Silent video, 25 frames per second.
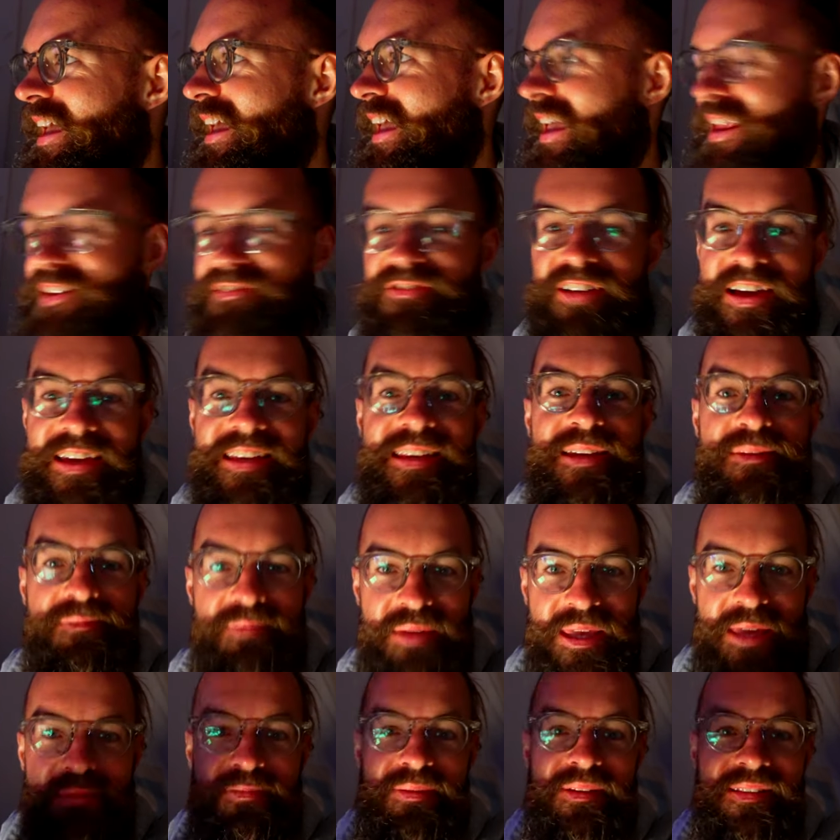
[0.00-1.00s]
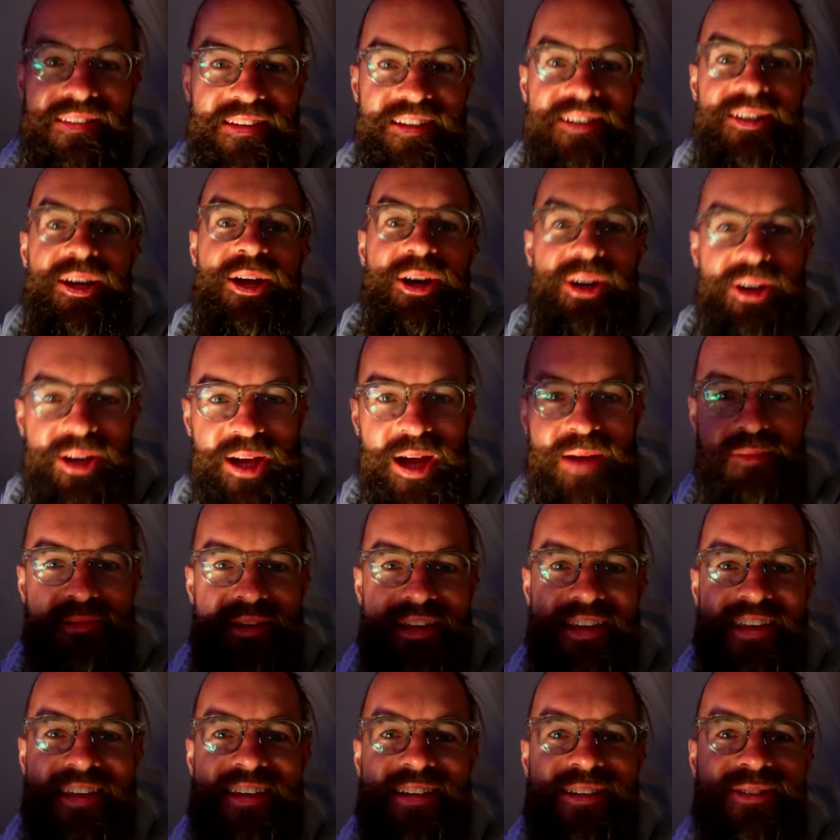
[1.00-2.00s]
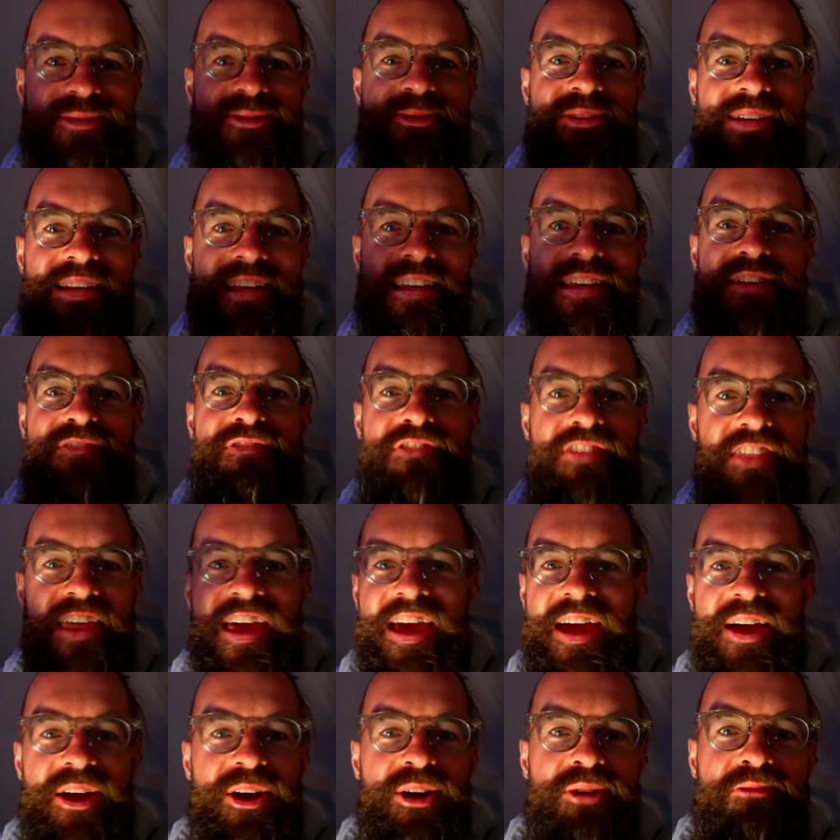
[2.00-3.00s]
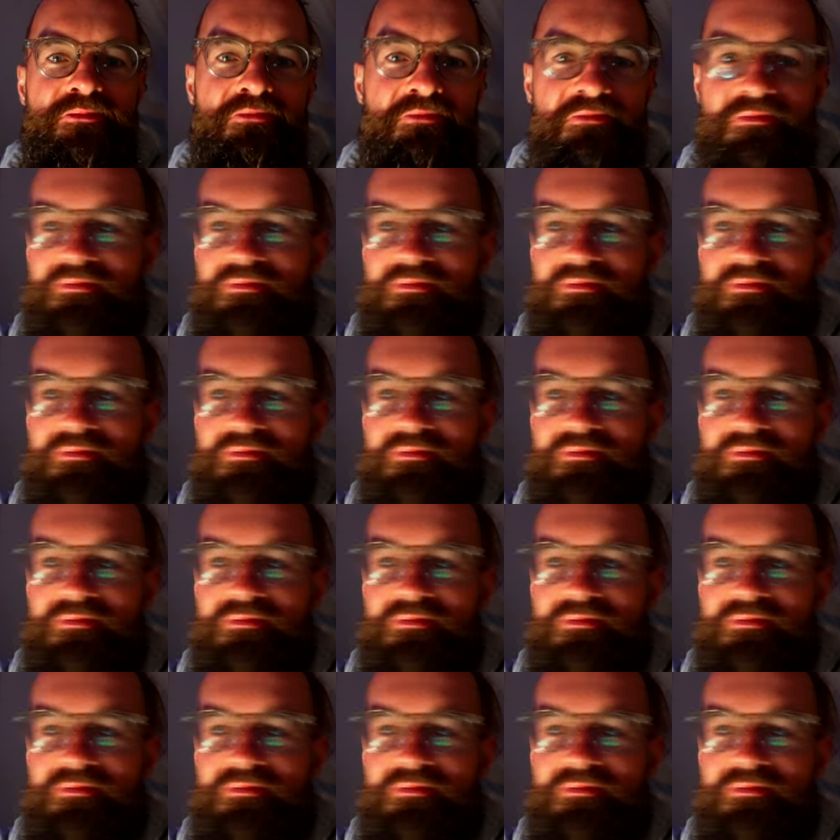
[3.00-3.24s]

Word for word: inviting people that are coming here to leave their